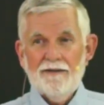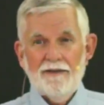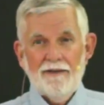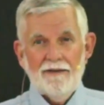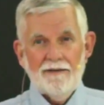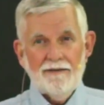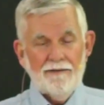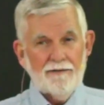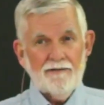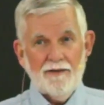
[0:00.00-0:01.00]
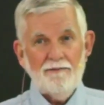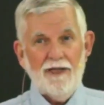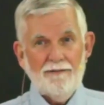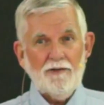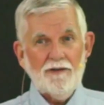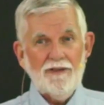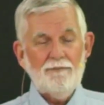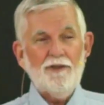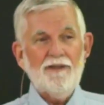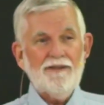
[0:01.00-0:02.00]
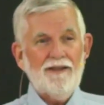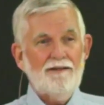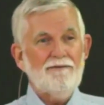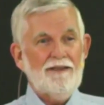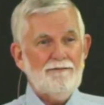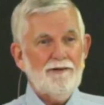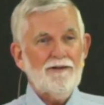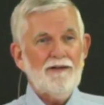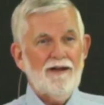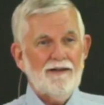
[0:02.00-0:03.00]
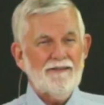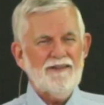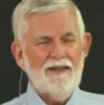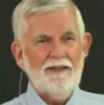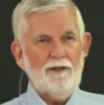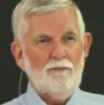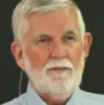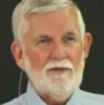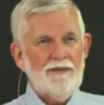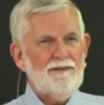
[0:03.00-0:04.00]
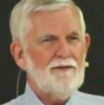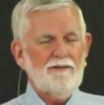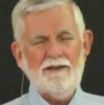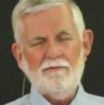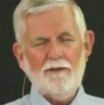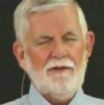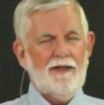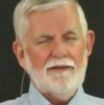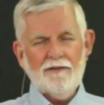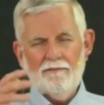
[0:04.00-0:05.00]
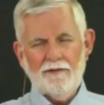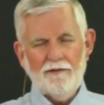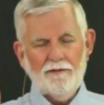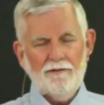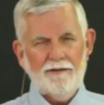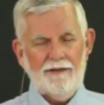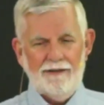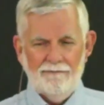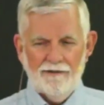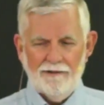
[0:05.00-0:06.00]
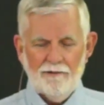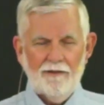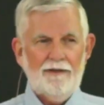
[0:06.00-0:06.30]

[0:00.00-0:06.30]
You know, sometimes you keep a covenant for a long time. You don't even realize that when you're 21, 22.